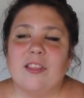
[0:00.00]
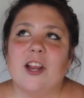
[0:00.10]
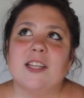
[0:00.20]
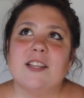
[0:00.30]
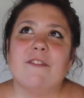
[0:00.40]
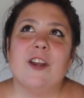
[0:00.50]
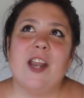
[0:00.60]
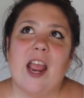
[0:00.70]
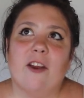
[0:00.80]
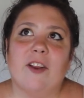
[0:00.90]
are different
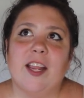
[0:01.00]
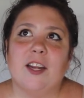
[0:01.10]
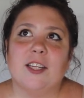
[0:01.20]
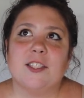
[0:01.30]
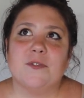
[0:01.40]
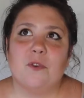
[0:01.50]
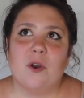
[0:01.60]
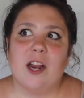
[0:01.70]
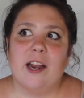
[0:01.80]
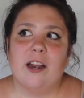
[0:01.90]
narrators
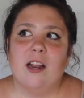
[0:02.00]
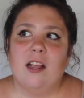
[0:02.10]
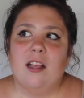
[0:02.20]
for,